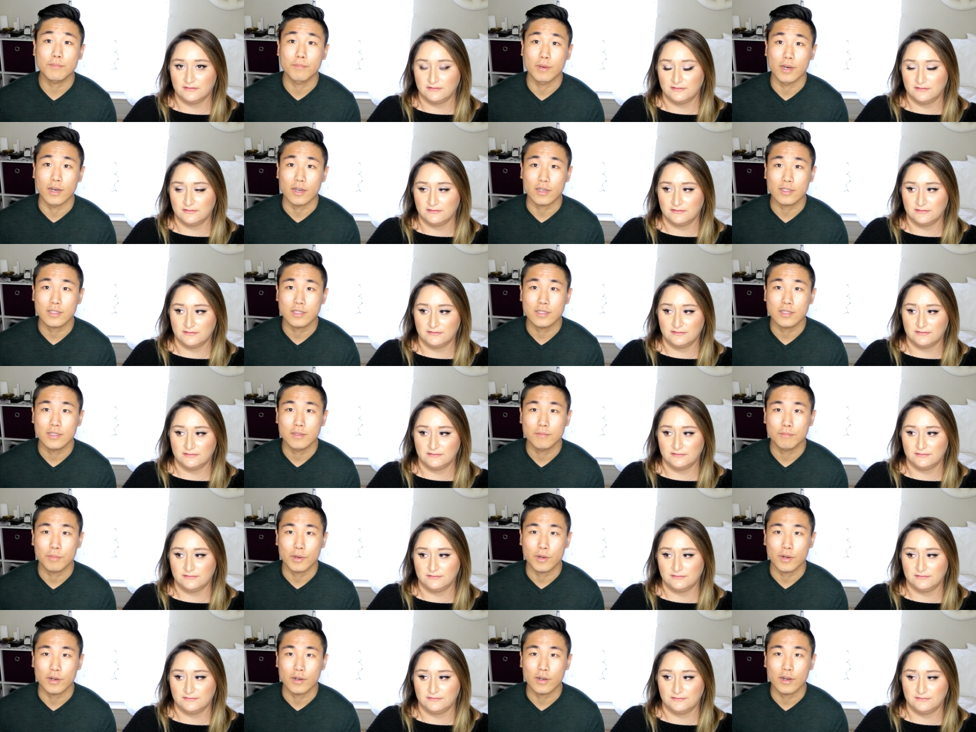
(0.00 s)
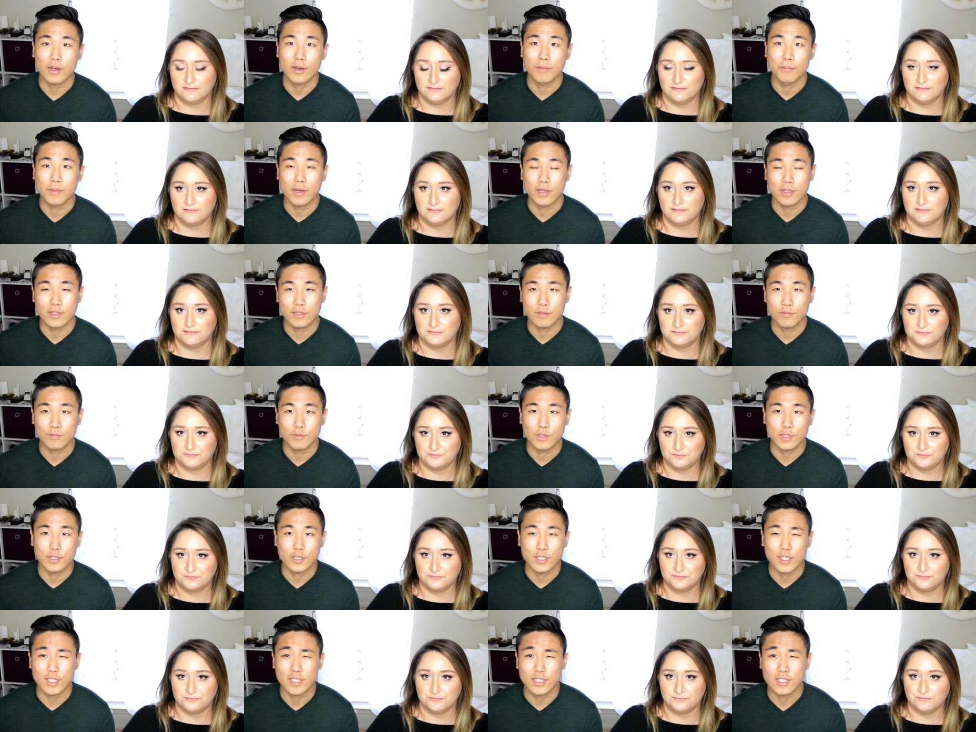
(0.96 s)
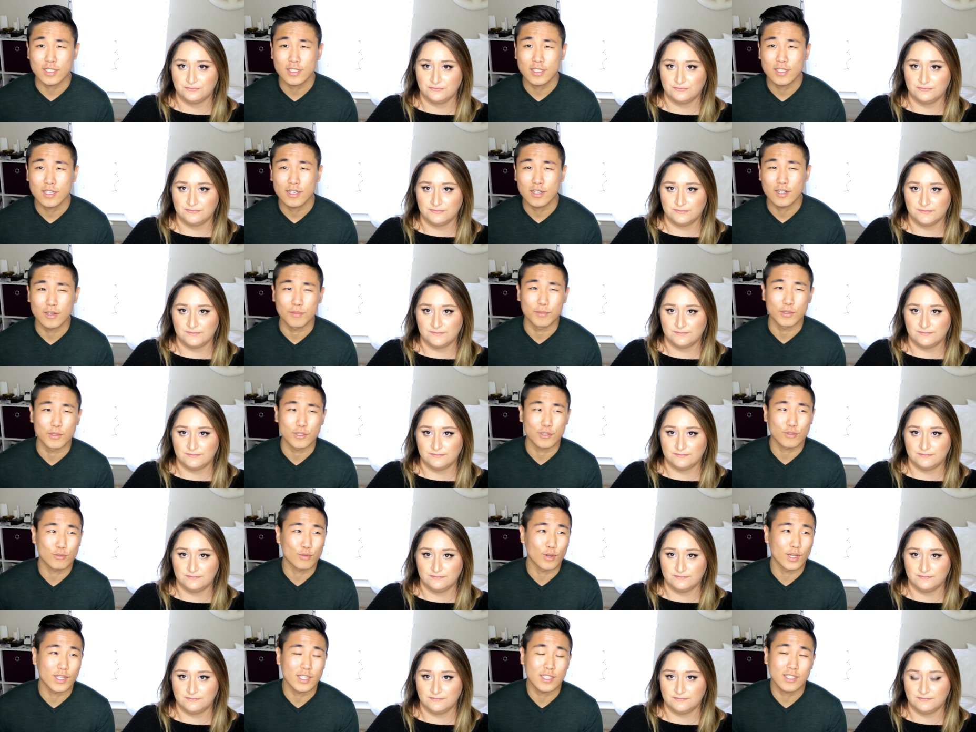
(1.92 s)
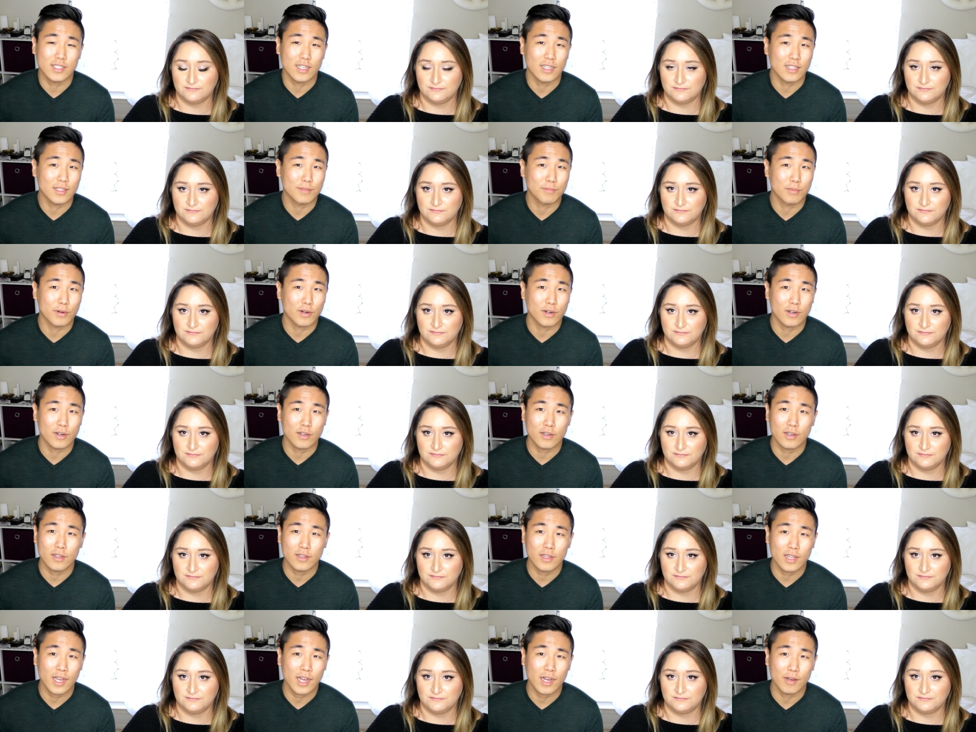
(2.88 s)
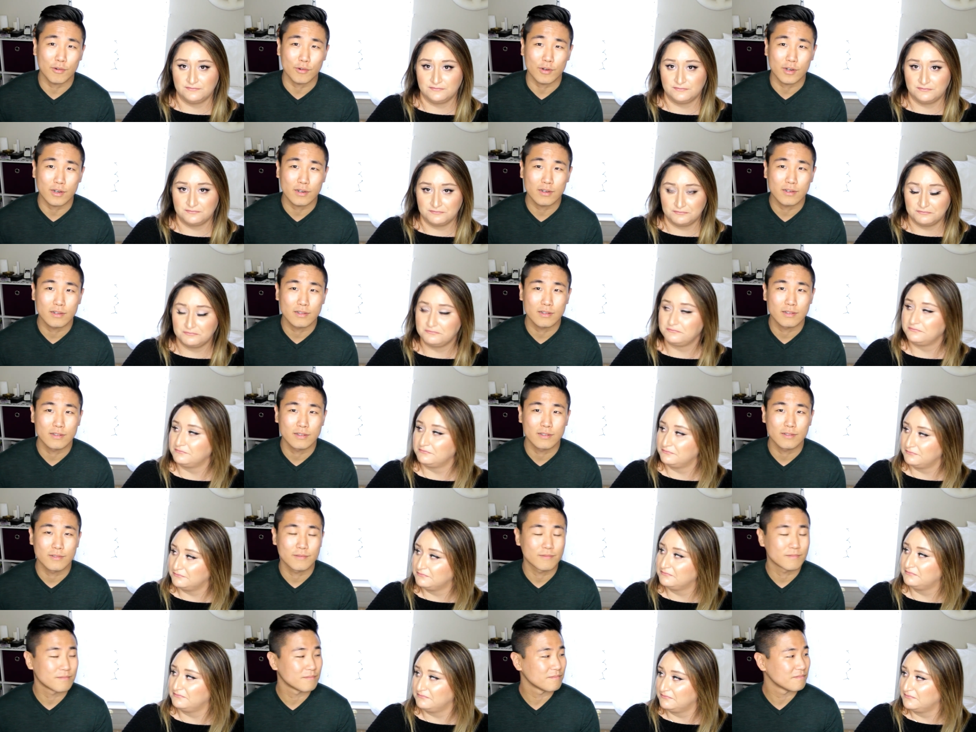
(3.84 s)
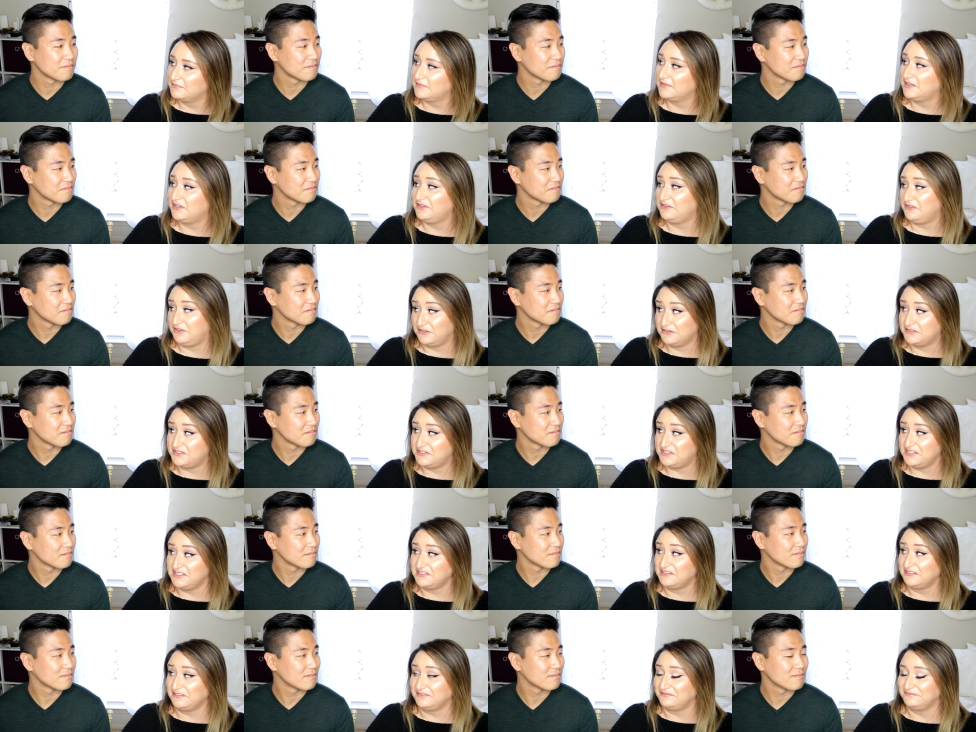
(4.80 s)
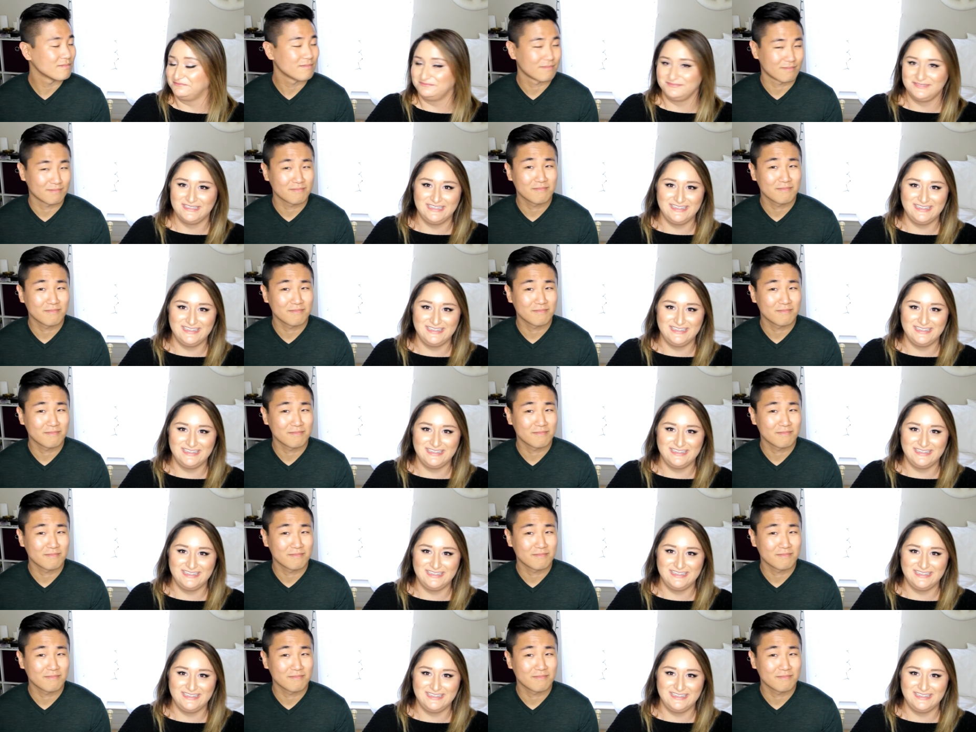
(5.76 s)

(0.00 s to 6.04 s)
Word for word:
Speaker 1: bucks per a month, which is almost 20 cent per an hour.
Speaker 2: Good deal.